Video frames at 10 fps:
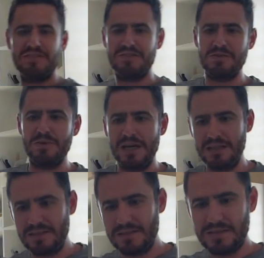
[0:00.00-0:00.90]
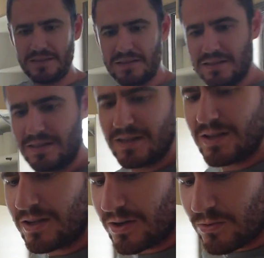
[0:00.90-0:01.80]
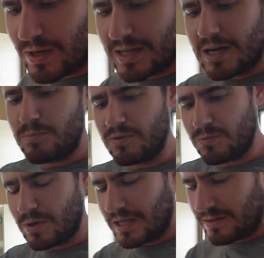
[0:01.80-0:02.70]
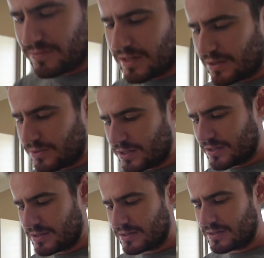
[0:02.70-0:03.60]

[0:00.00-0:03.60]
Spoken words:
50 white. 1 cup of white flour.